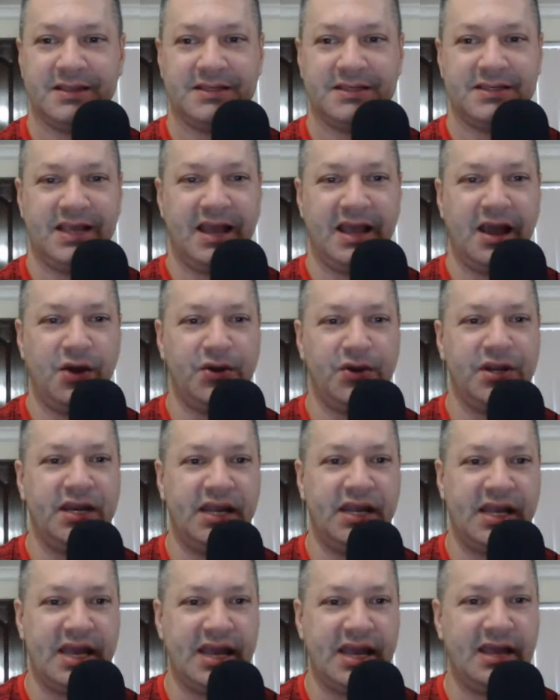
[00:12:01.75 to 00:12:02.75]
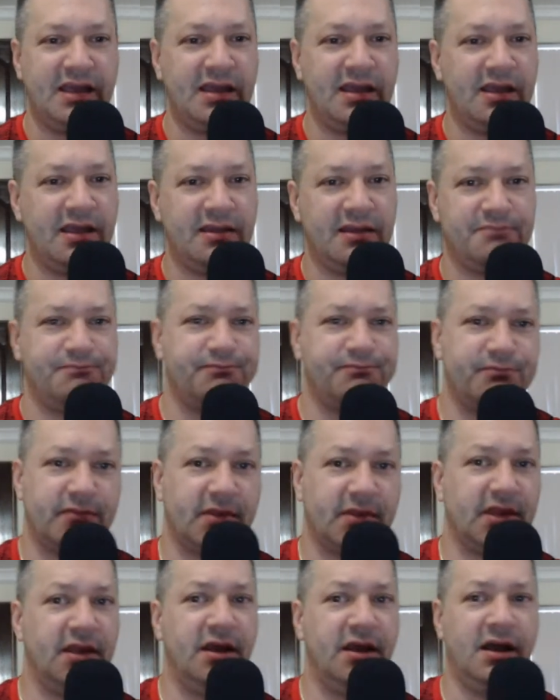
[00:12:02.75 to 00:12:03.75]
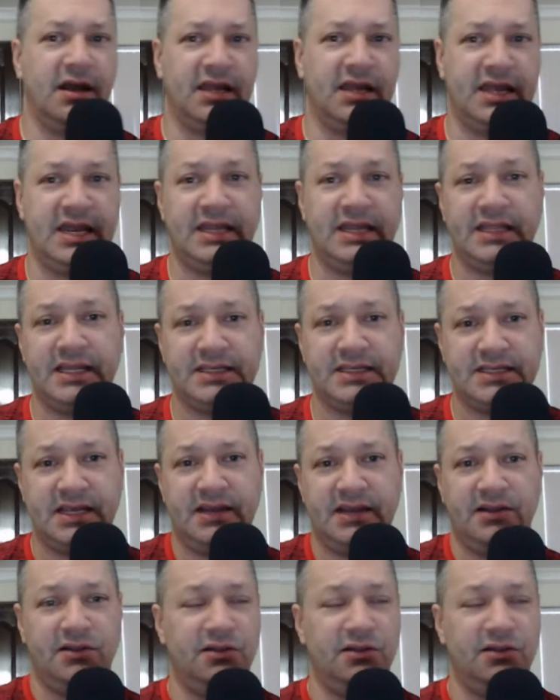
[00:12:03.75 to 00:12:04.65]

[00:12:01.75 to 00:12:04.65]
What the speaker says: Say howdy to Ging. Ging, they say